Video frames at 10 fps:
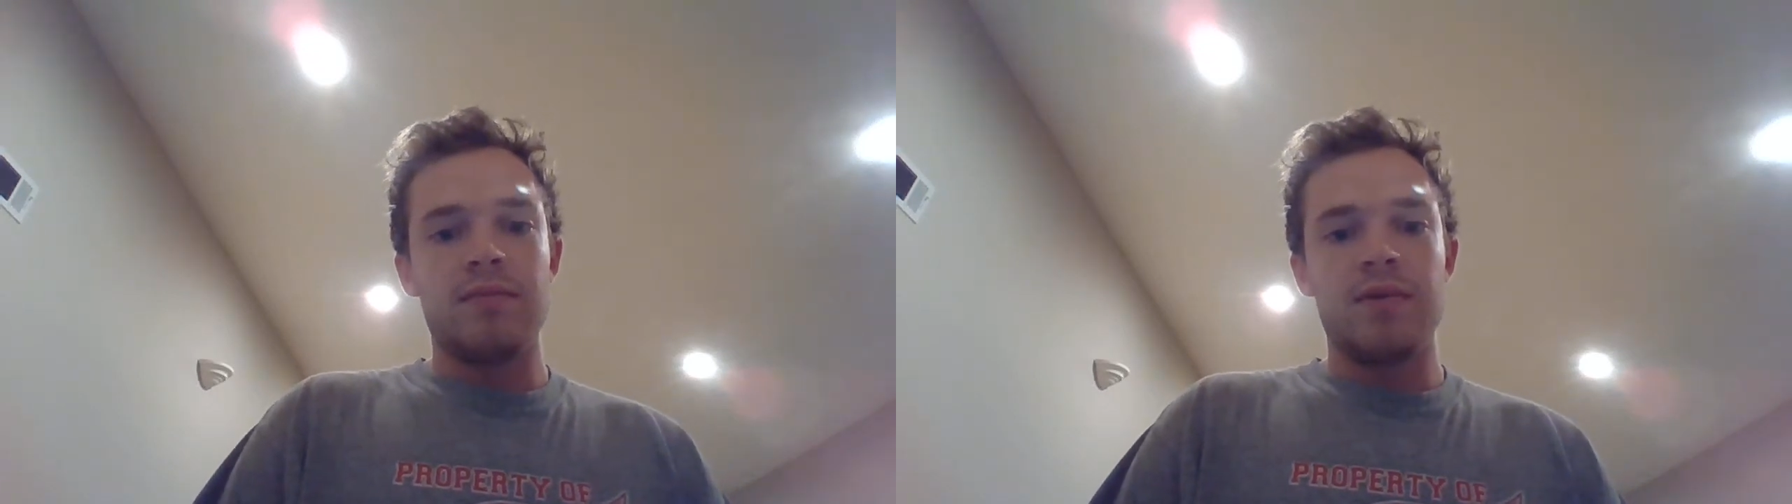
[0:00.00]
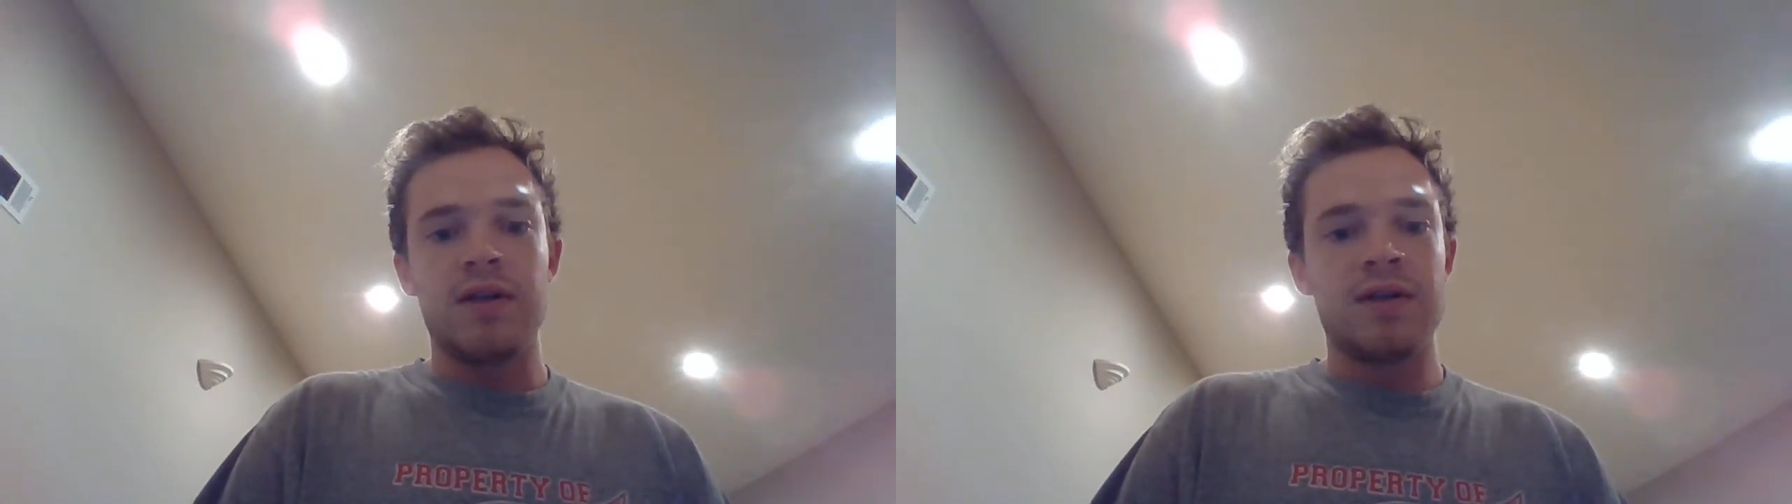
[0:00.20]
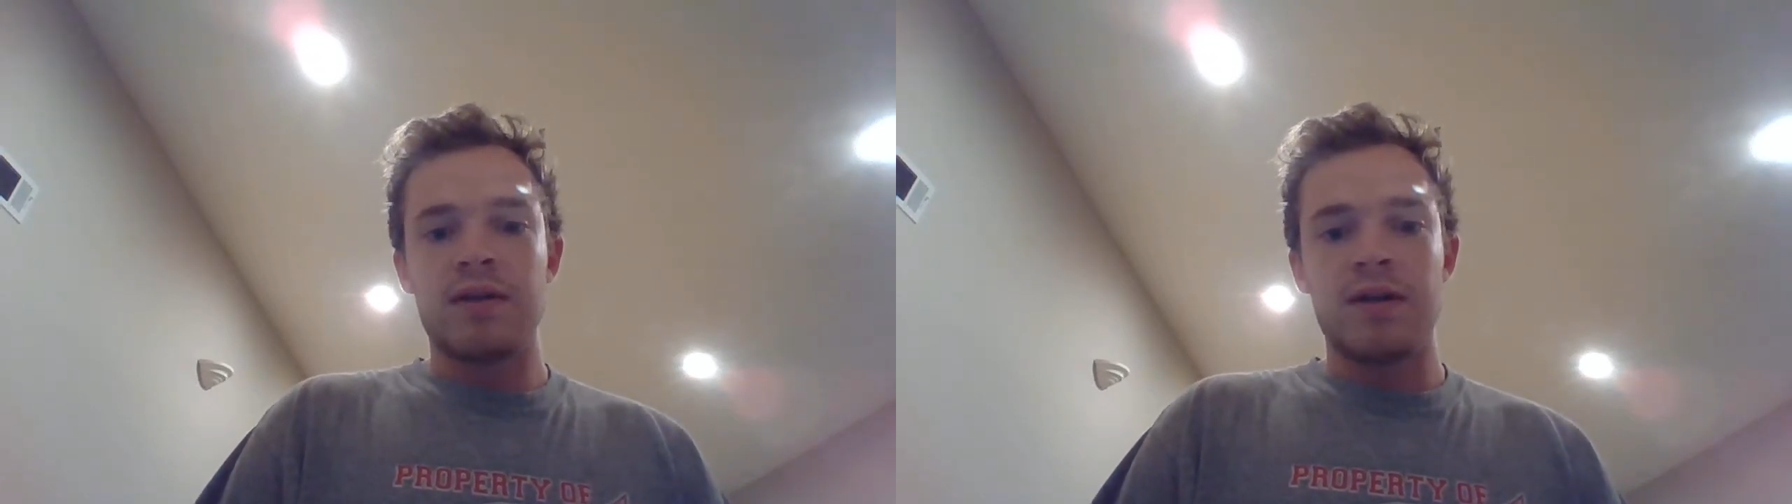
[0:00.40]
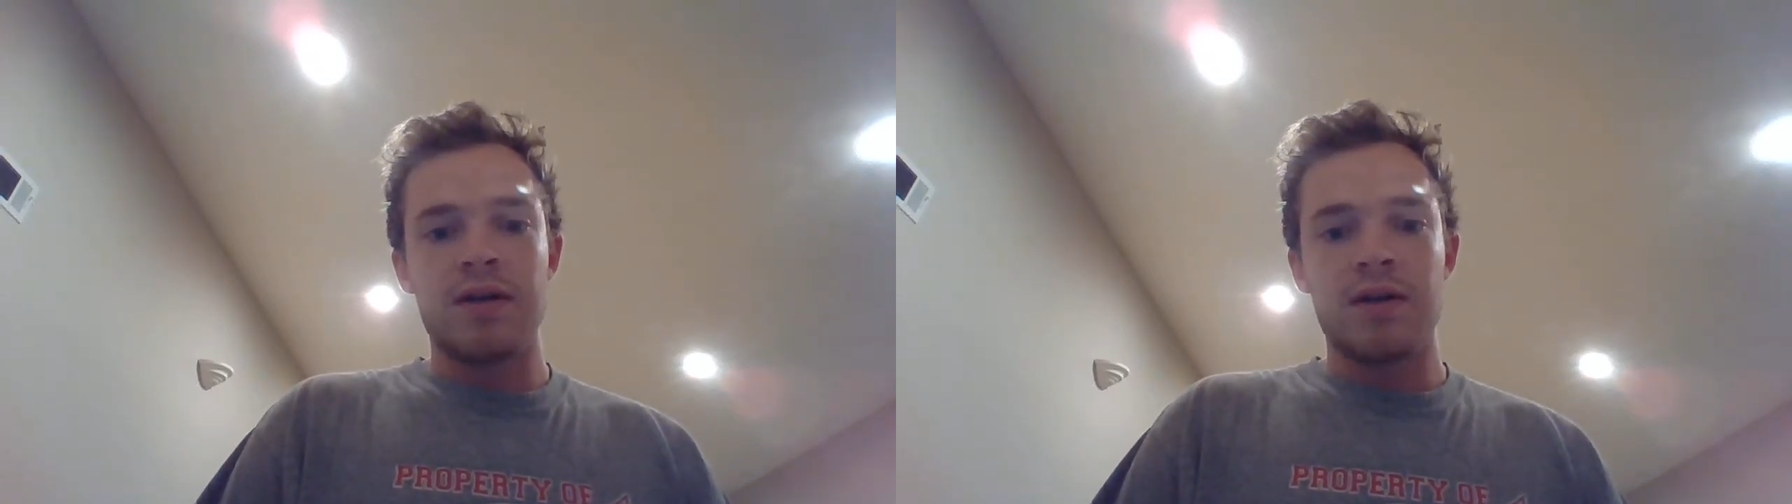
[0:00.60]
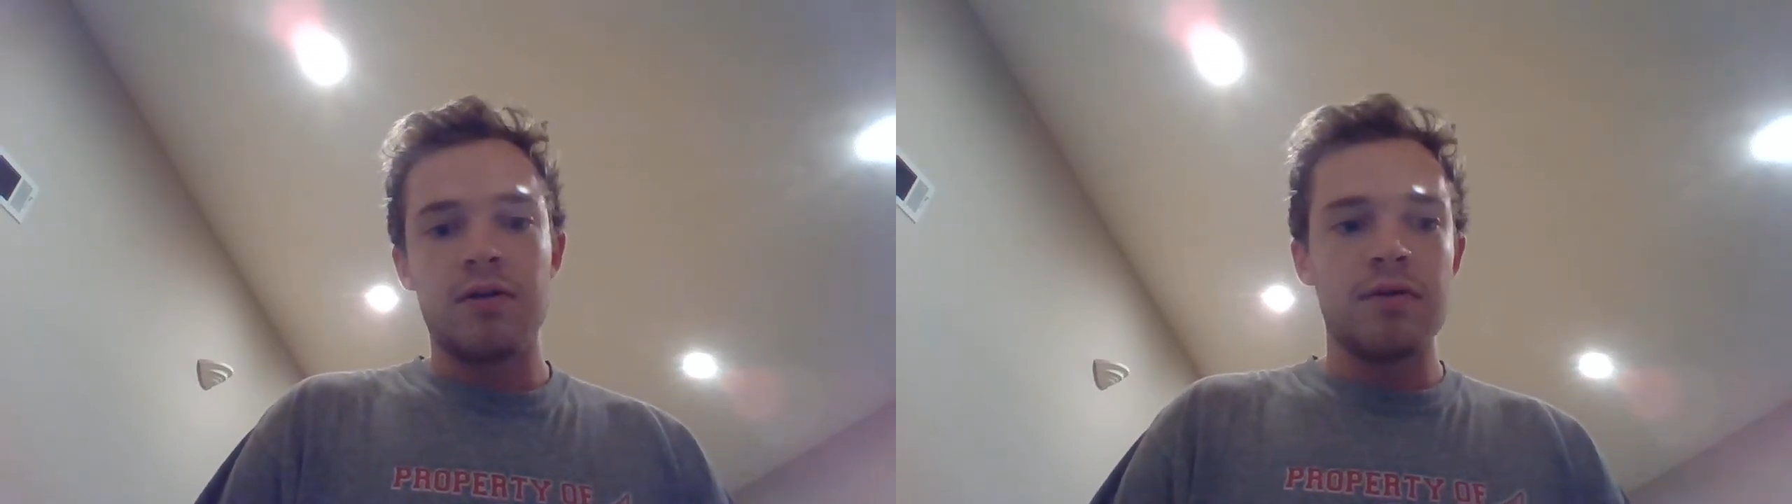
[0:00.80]
This
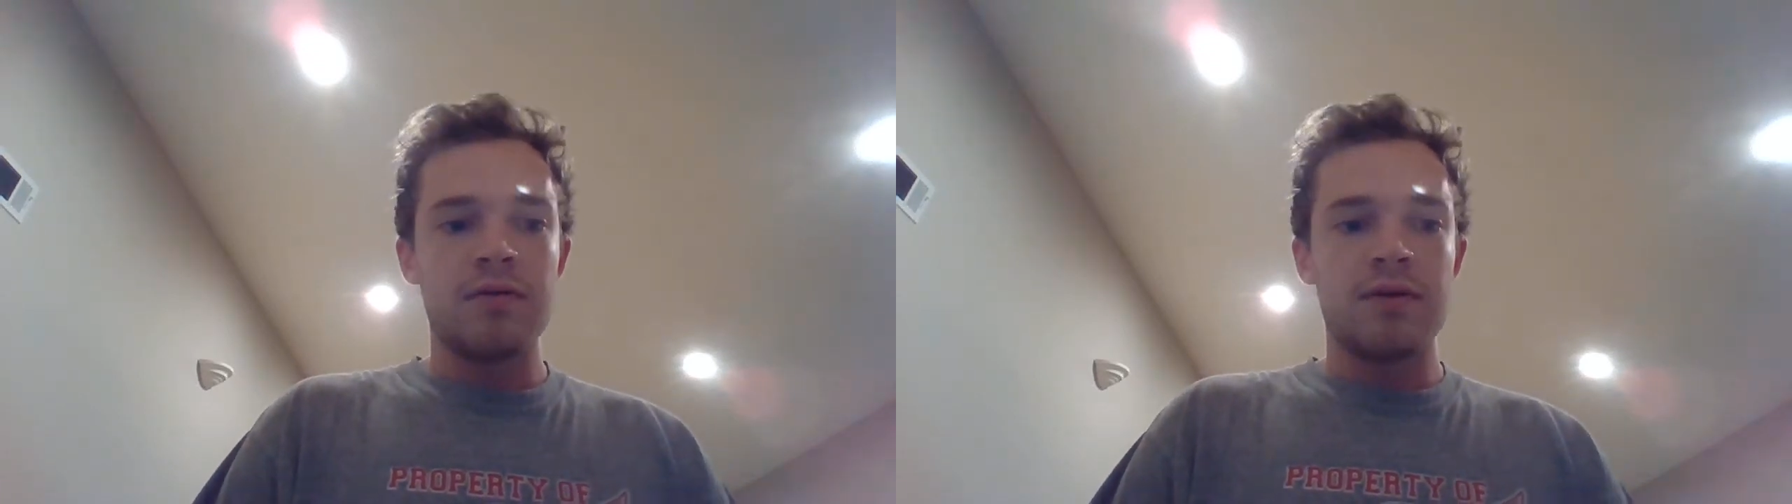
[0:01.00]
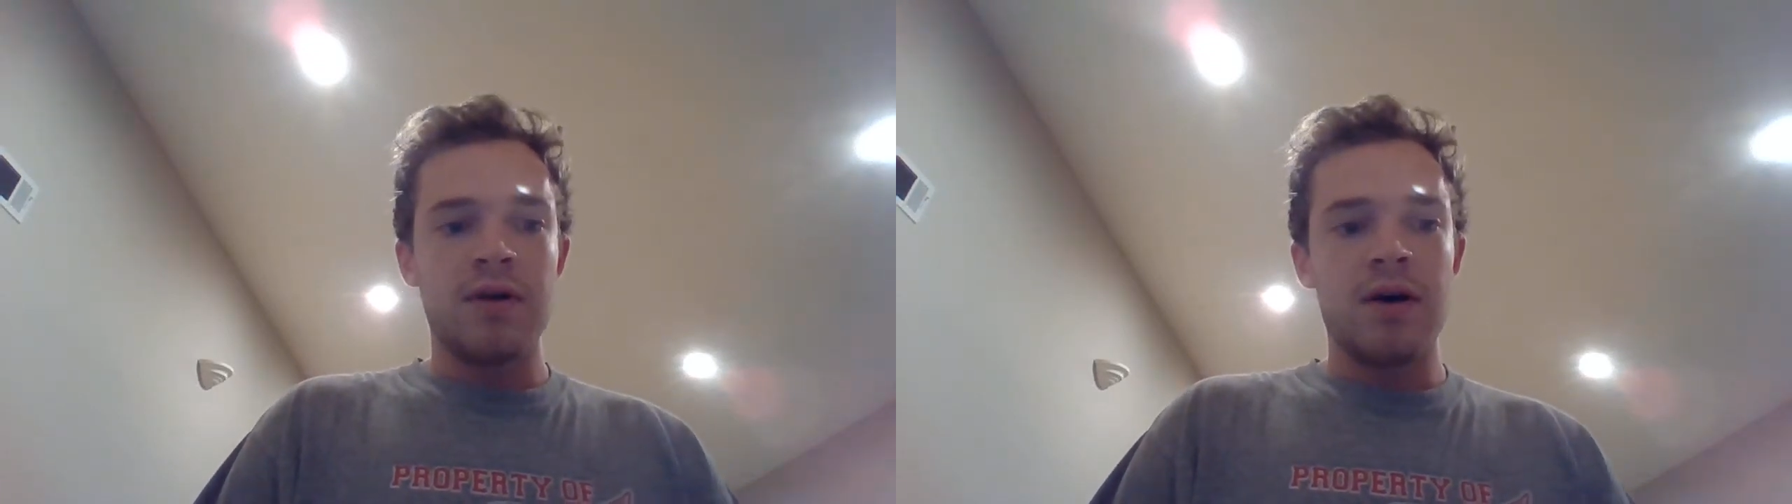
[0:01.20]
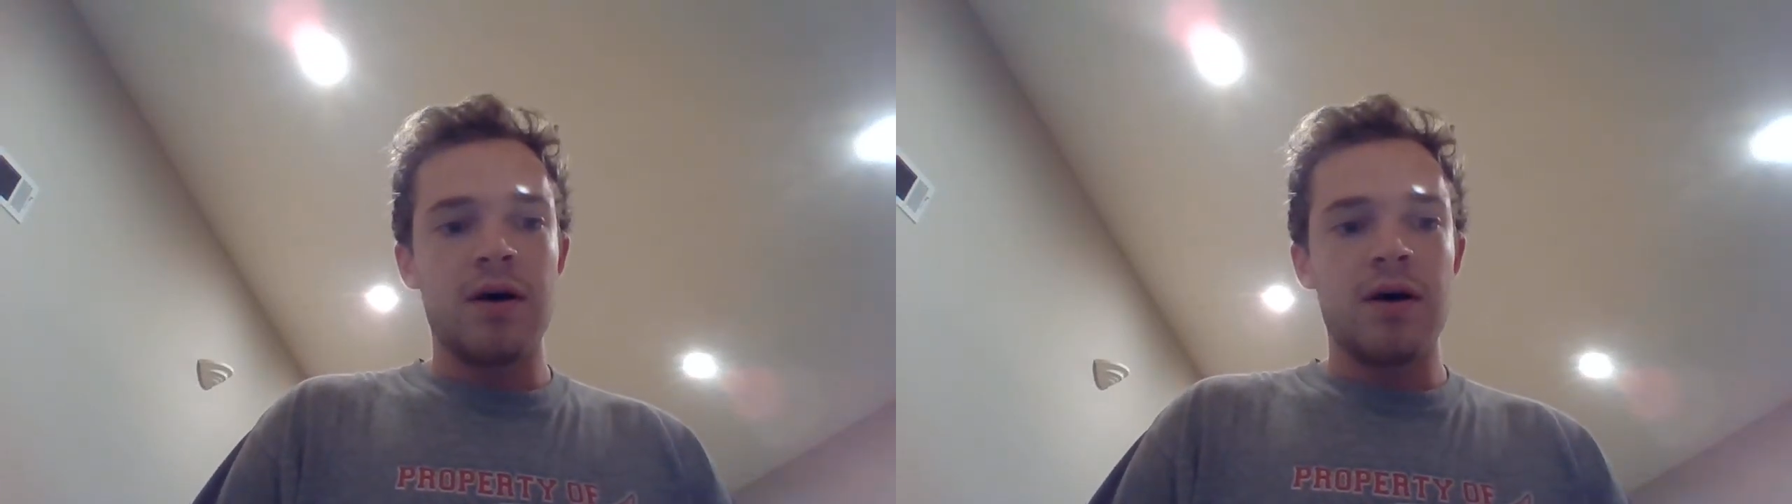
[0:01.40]
can include